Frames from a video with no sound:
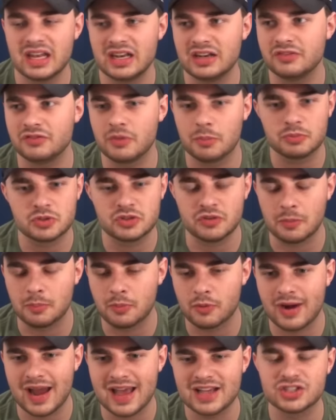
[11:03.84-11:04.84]
to the
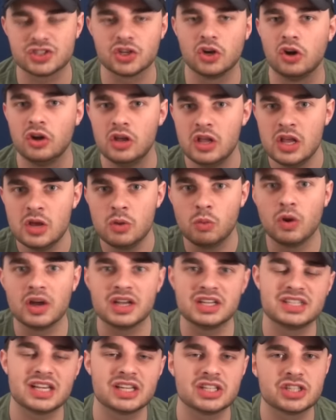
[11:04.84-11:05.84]
press or what
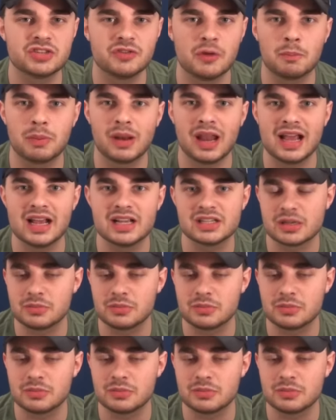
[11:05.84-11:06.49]
he says to the players.